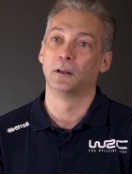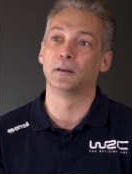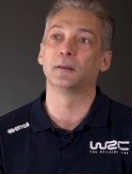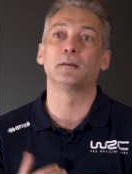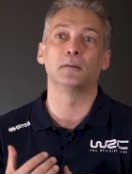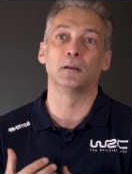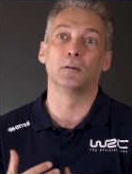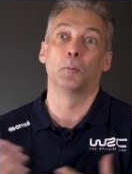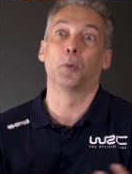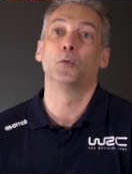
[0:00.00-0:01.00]
And
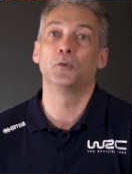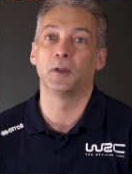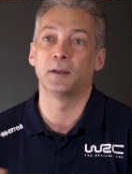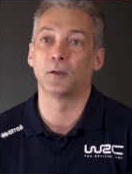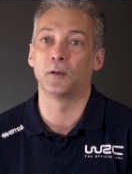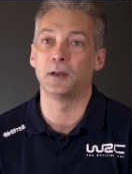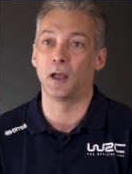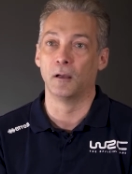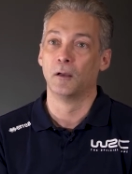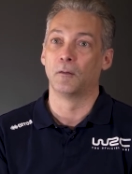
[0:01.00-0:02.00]
that's amazing for
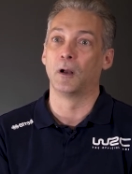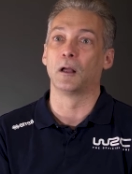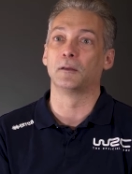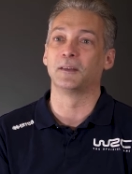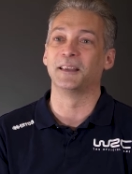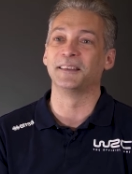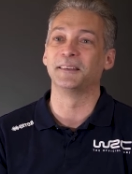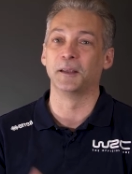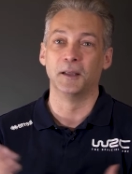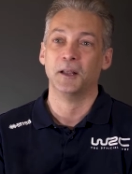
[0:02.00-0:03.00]
us.
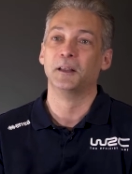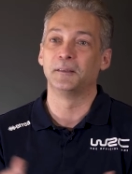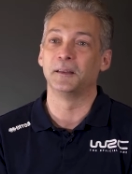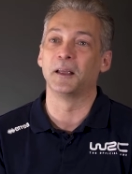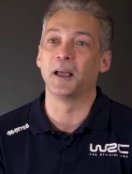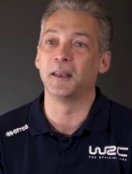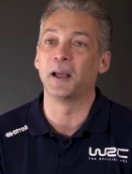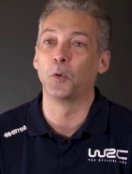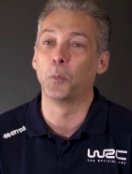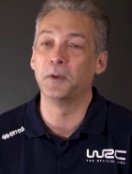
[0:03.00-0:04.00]
It's a
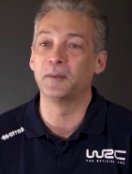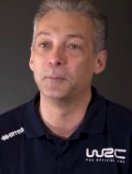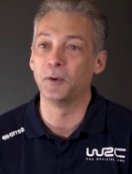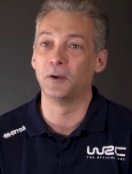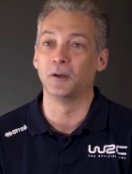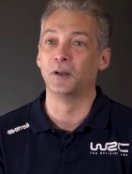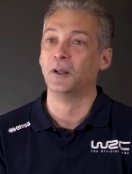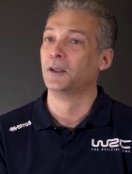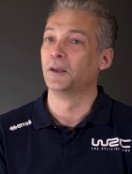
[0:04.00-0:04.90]
great achievement and